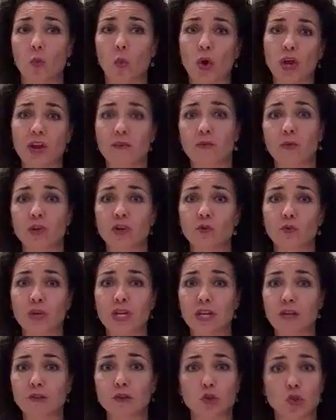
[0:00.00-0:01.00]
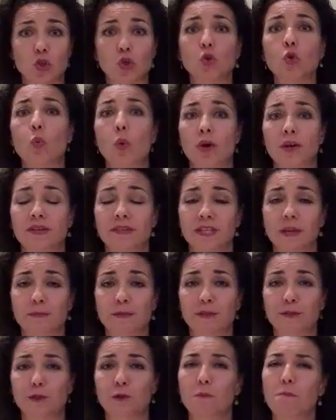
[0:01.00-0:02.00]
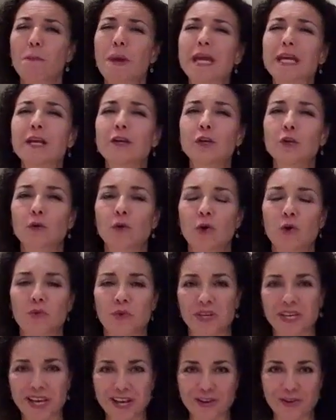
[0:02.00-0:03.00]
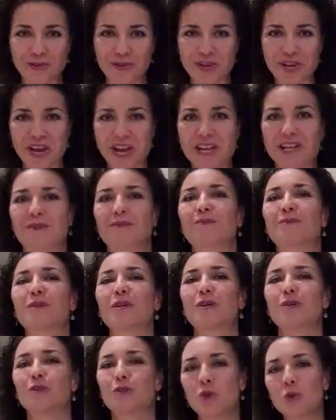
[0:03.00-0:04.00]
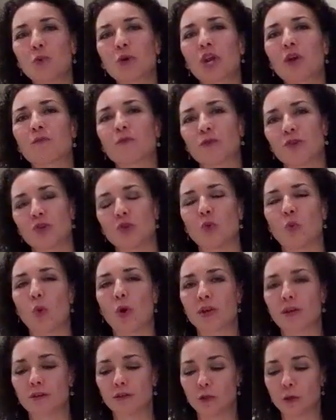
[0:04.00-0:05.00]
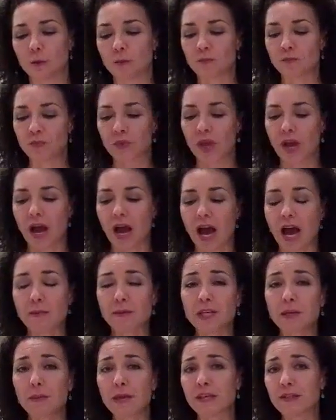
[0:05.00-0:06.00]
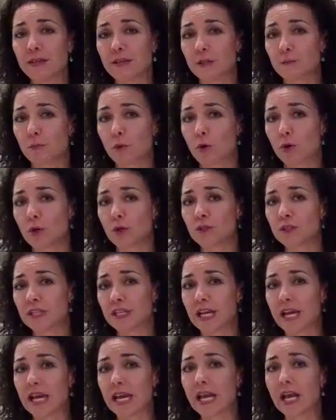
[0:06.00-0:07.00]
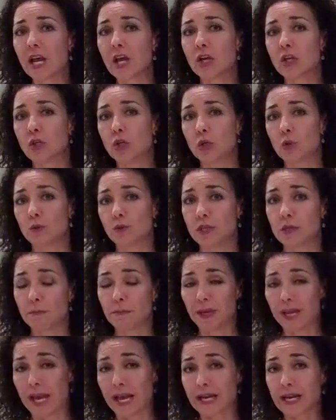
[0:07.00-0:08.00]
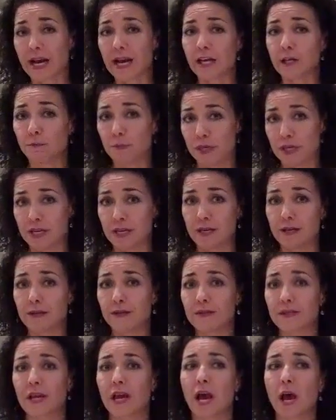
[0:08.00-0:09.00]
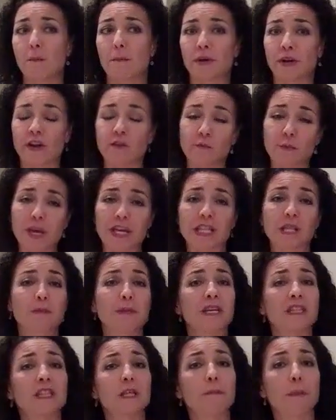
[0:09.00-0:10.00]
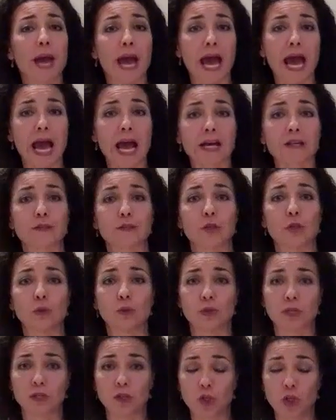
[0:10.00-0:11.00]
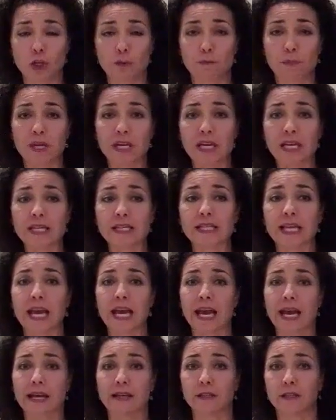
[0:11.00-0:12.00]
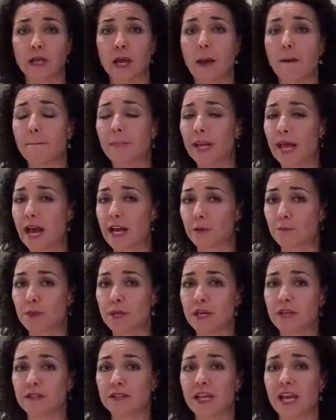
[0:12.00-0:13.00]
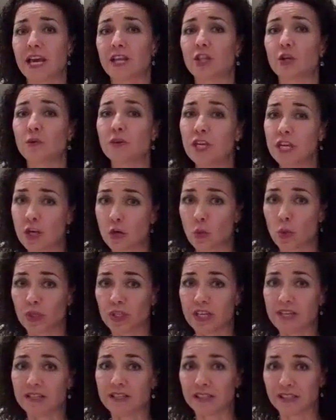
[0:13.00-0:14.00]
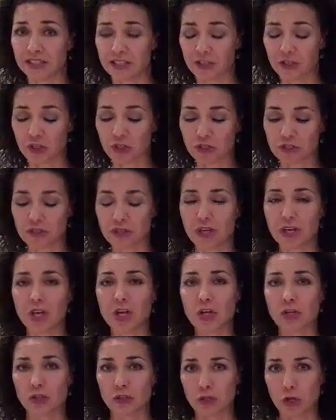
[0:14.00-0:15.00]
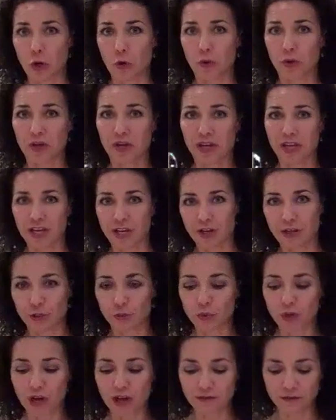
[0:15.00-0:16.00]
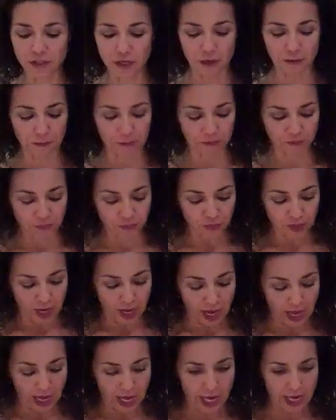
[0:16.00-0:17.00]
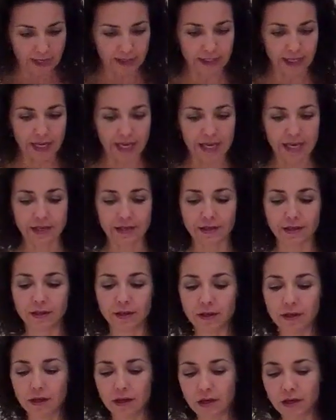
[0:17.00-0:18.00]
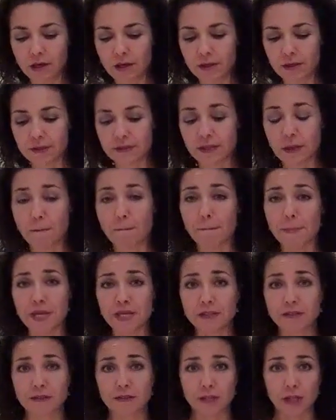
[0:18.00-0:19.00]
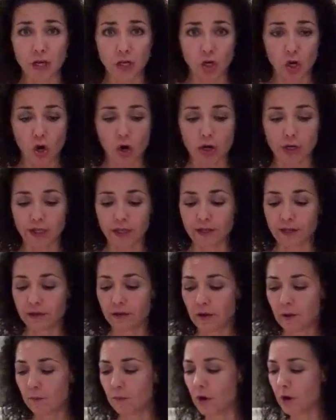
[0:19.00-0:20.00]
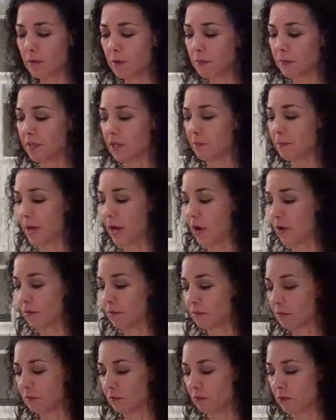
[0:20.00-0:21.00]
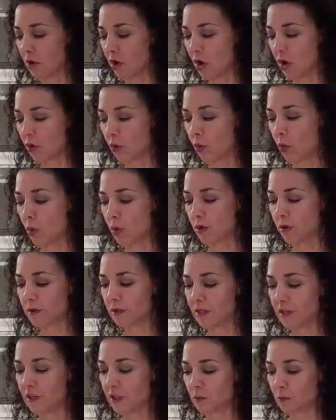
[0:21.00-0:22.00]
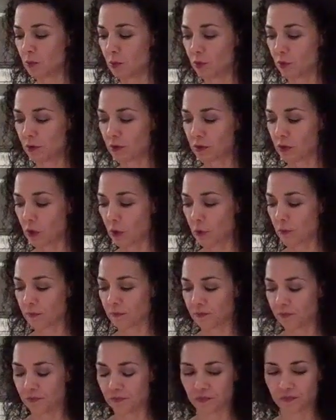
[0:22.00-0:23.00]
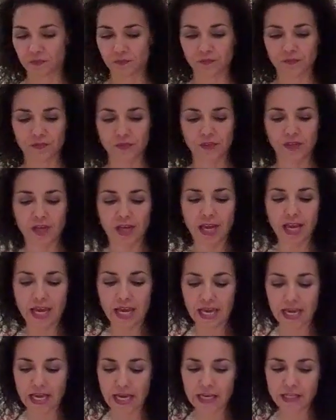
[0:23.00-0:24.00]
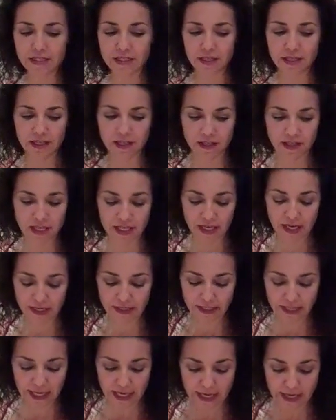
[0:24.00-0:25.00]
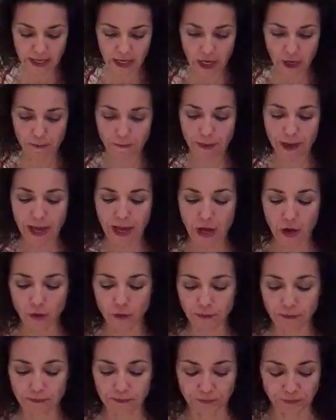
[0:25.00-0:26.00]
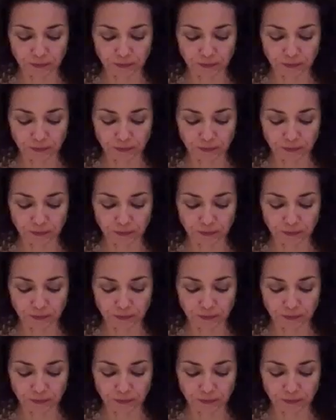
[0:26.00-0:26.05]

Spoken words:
whatever ingredients you want to substitute. Make it your own, get creative, do whatever you want to do. I'm going to make these burgers today using black-eyed peas, but I've made them in the past using chickpeas and black beans, and they're equally delicious. So, here's what I've done. I take some minced garlic, probably about a quarter teaspoon or so, and then I take about